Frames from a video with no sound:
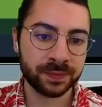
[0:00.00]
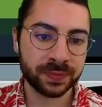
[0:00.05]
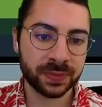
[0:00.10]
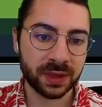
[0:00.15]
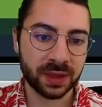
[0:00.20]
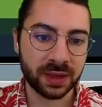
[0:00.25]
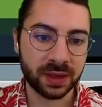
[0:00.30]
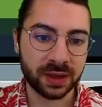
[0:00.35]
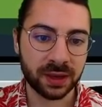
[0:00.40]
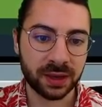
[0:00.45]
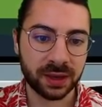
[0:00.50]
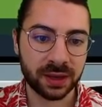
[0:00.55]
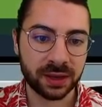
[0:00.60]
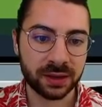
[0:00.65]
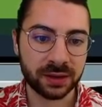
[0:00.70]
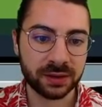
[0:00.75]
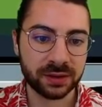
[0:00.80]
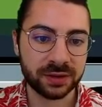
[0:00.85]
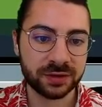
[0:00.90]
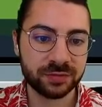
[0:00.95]

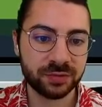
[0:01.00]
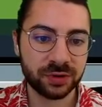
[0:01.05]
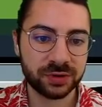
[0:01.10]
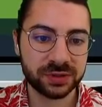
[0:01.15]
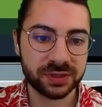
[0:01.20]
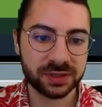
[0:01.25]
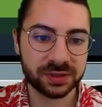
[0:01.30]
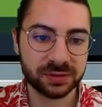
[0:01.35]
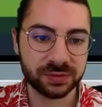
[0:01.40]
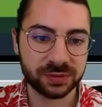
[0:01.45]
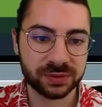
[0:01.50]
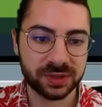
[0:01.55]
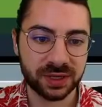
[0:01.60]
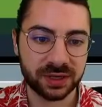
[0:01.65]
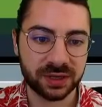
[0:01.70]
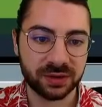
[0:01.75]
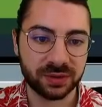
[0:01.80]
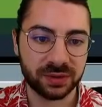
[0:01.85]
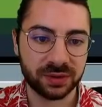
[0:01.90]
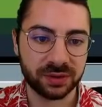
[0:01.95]
And this process will
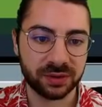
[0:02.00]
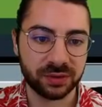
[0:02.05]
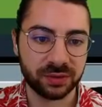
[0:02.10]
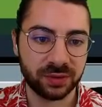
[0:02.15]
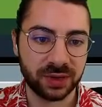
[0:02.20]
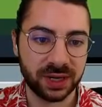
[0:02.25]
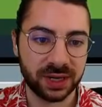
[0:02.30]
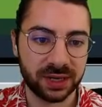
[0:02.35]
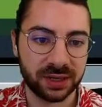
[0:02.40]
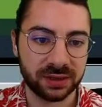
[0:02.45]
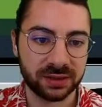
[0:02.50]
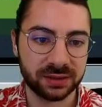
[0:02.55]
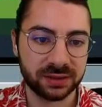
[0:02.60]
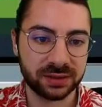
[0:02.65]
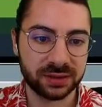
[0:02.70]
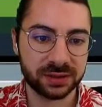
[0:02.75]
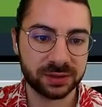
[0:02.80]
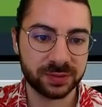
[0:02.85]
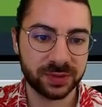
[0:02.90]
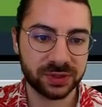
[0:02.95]
take you a little while,
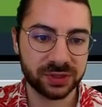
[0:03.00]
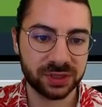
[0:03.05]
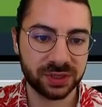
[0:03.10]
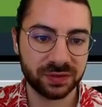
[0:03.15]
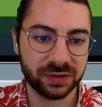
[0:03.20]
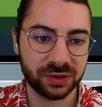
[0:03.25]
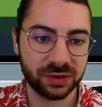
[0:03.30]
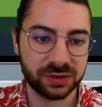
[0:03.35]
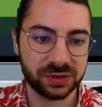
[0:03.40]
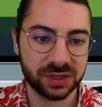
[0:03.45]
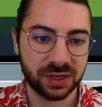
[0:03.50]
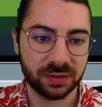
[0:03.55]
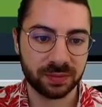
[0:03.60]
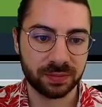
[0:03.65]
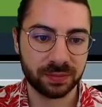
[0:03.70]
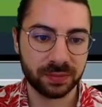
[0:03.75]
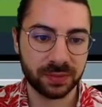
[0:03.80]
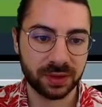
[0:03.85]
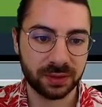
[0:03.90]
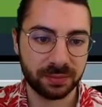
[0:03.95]
especially if you're using
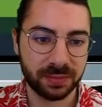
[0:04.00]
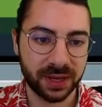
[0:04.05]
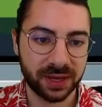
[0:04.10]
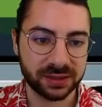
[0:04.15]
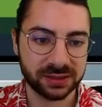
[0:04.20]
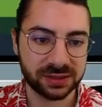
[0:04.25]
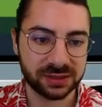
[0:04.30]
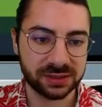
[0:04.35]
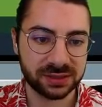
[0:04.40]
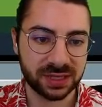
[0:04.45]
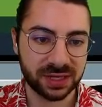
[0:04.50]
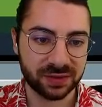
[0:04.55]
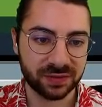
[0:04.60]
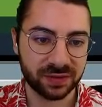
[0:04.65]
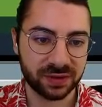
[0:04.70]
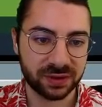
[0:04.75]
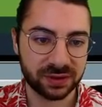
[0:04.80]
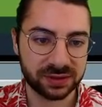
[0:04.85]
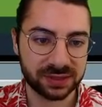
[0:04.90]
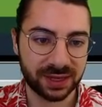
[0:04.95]
a mouse instead of
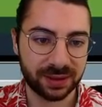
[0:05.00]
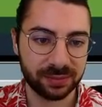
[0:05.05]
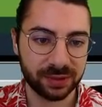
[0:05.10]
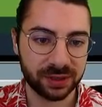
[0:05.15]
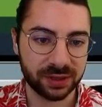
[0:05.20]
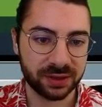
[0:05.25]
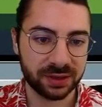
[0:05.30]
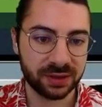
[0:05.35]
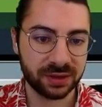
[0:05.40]
a tablet.